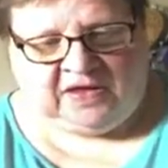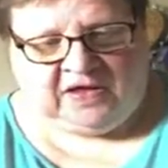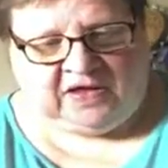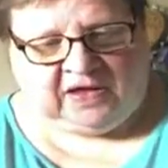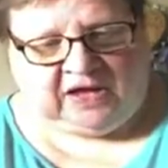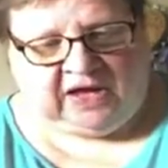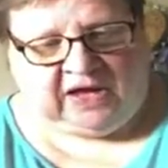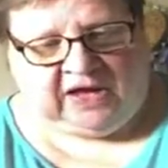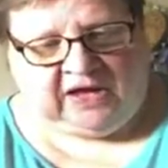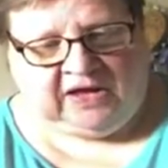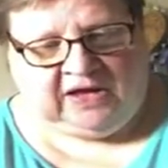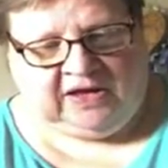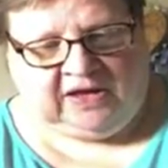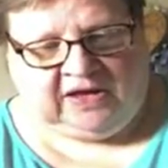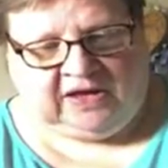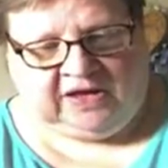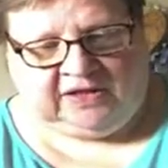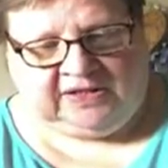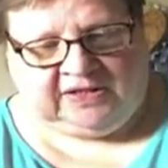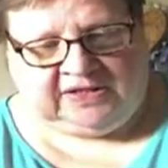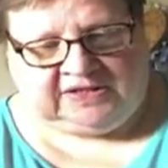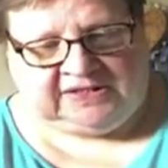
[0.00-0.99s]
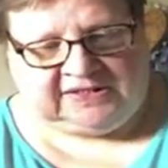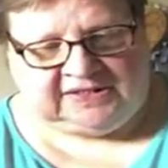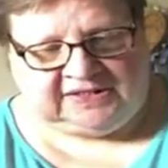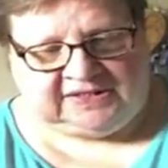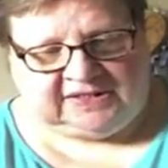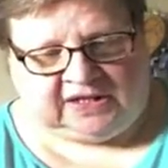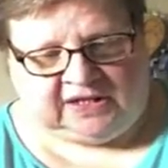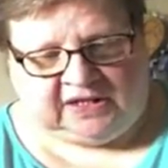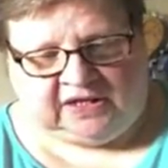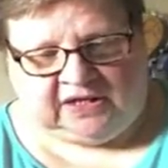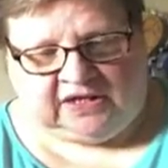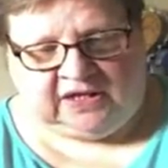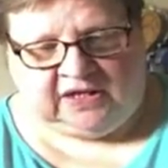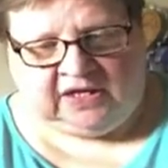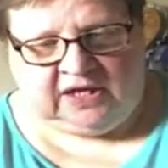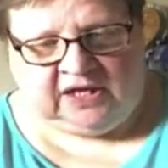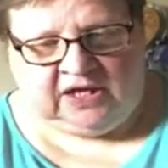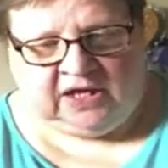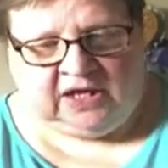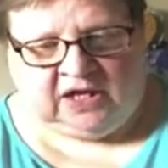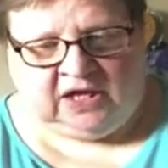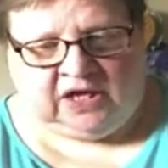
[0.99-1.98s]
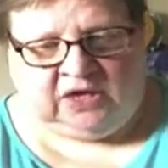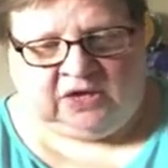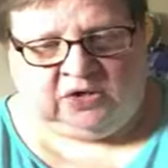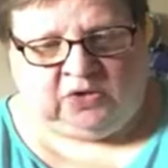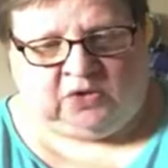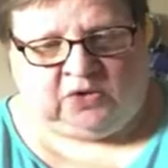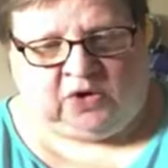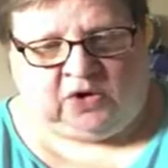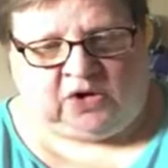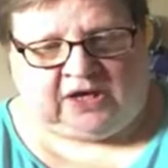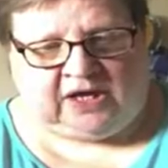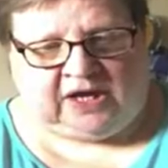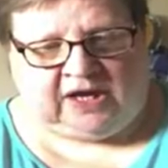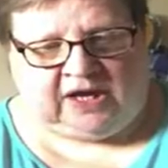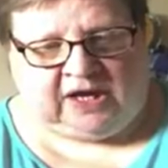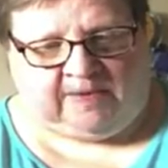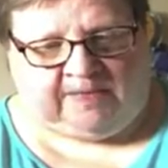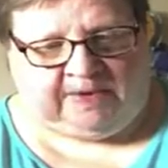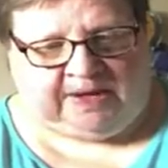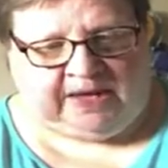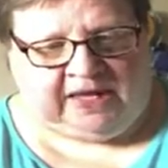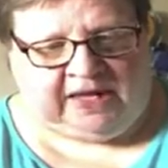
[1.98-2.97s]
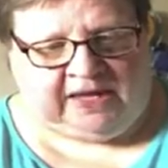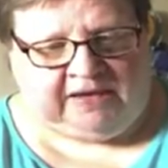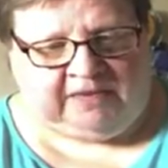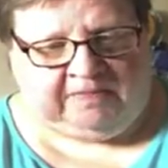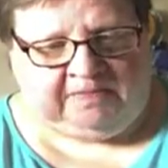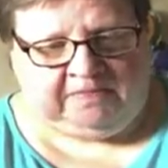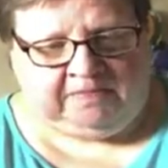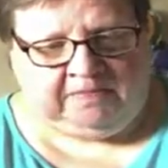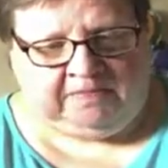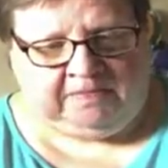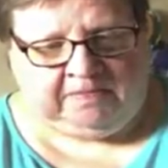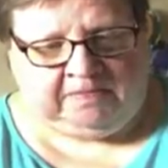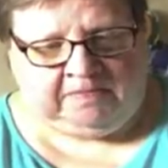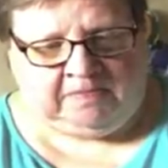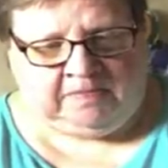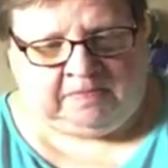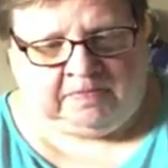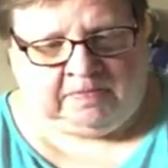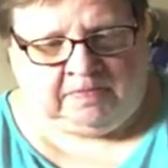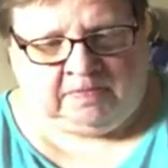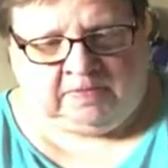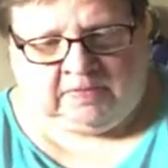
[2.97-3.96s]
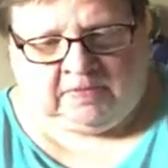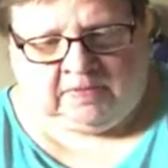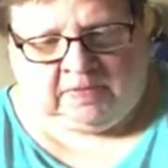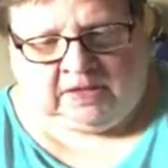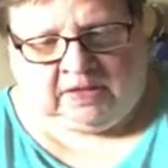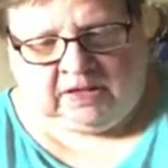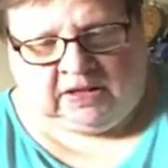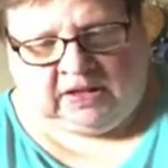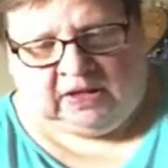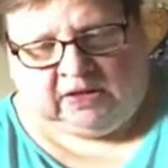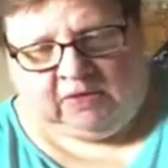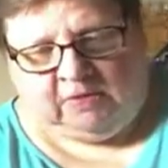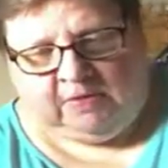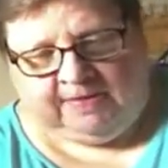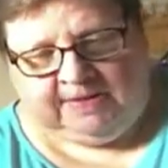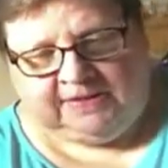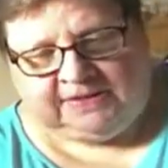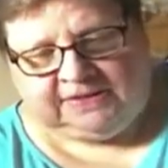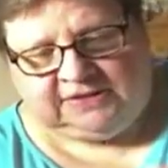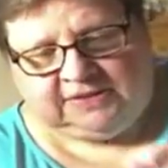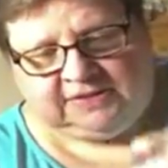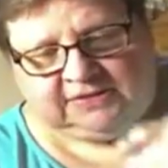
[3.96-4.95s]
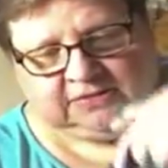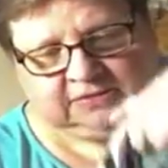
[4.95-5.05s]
Hey, and this is a uh, New York and Company. And women's.